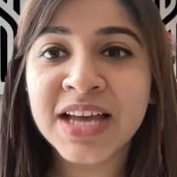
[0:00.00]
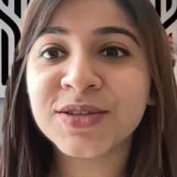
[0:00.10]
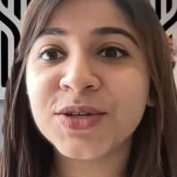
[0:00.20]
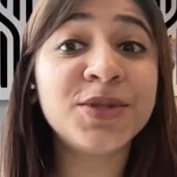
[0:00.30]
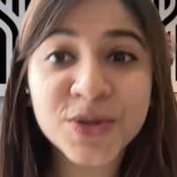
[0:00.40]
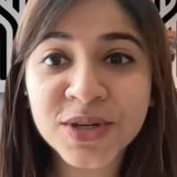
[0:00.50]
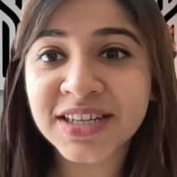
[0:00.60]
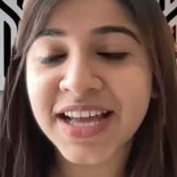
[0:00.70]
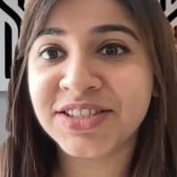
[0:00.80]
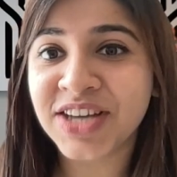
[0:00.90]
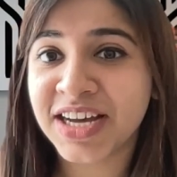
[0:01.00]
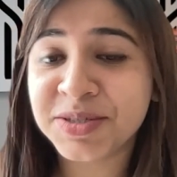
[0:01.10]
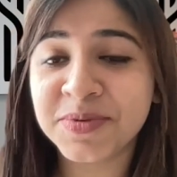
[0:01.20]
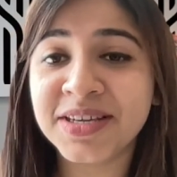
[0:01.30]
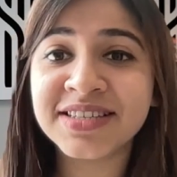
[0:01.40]
So you took
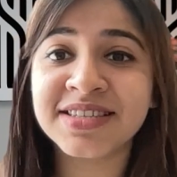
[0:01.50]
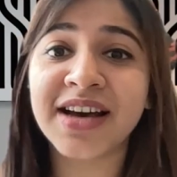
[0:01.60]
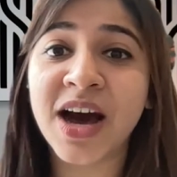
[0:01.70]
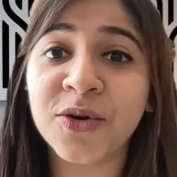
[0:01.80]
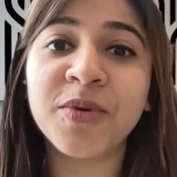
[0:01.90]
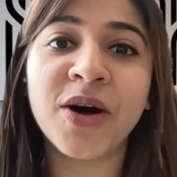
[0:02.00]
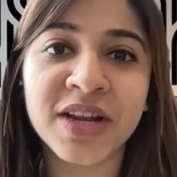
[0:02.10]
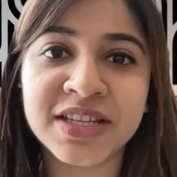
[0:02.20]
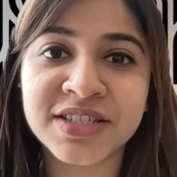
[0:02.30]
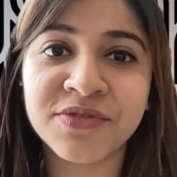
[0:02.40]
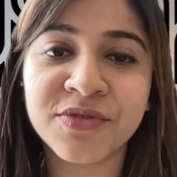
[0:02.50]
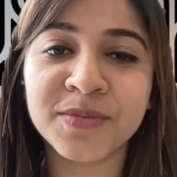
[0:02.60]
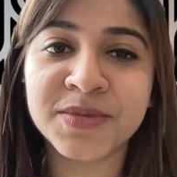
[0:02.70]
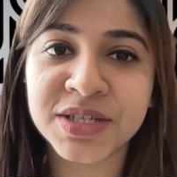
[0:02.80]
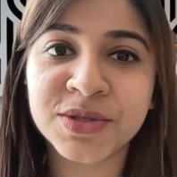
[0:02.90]
Chargebee's outbound engine
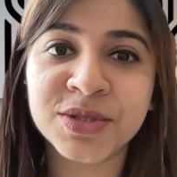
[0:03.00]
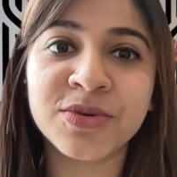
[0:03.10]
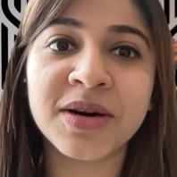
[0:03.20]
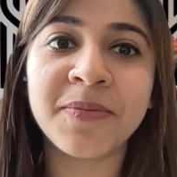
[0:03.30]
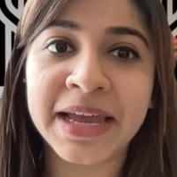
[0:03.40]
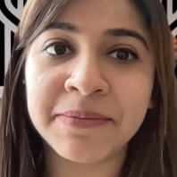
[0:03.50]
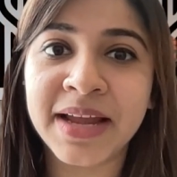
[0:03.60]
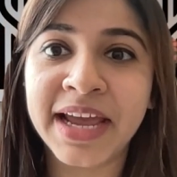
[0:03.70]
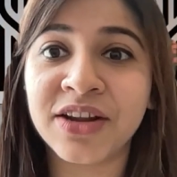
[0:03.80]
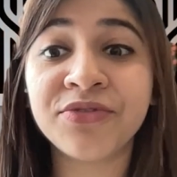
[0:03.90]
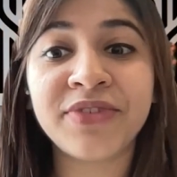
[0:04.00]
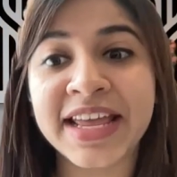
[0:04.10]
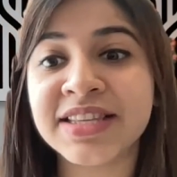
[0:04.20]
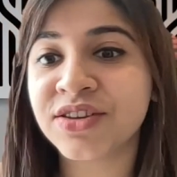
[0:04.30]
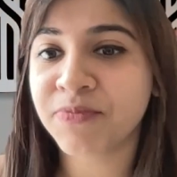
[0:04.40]
from zero to a pipeline of
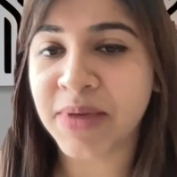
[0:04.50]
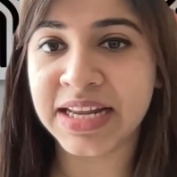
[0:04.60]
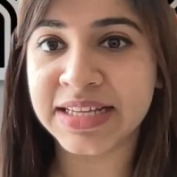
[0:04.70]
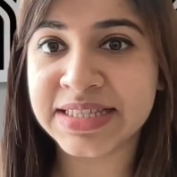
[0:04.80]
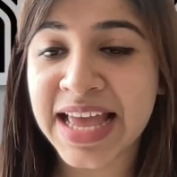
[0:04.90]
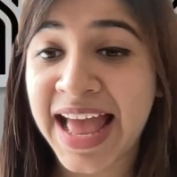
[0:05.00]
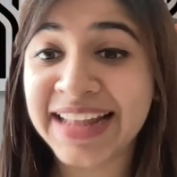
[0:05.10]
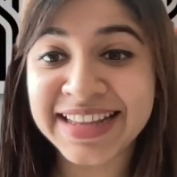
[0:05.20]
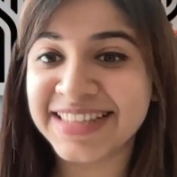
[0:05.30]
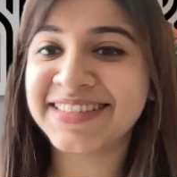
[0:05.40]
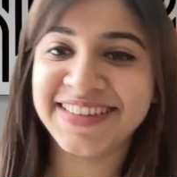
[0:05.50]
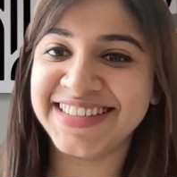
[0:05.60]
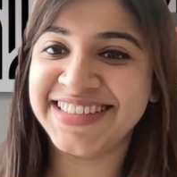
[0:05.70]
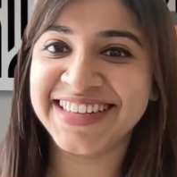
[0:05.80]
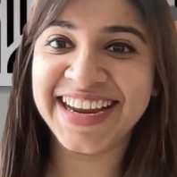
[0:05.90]
tens of millions, and that's
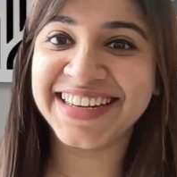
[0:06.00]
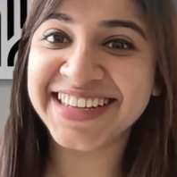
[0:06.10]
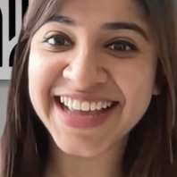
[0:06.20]
crazy, right?